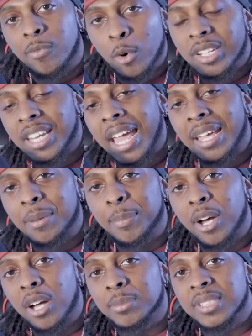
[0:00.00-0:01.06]
Fortnite,
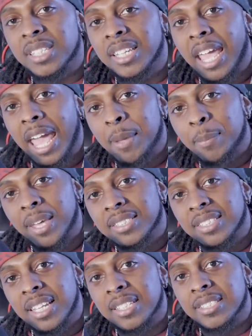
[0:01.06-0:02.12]
PUBG,
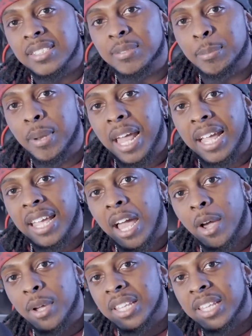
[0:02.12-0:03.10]
Apex Legends, Blackout,